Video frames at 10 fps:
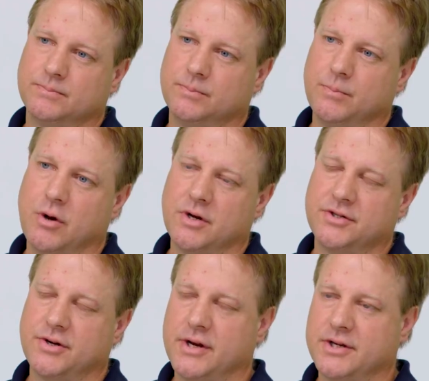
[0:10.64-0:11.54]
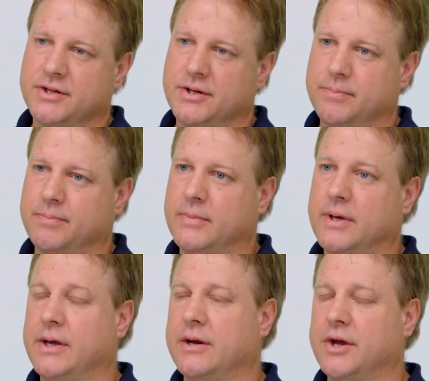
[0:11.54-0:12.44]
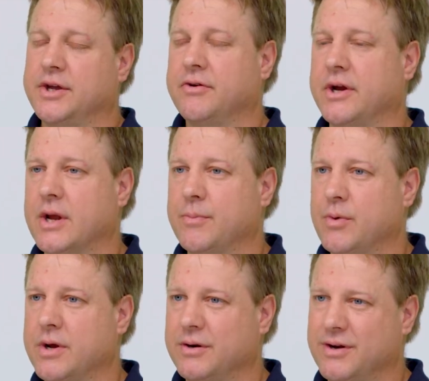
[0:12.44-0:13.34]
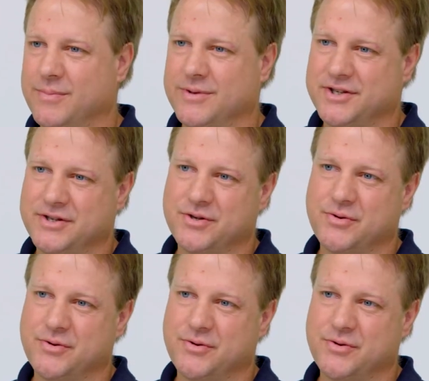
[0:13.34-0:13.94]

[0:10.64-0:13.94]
miner's traineeship at Oakey Creek No. 1 up in central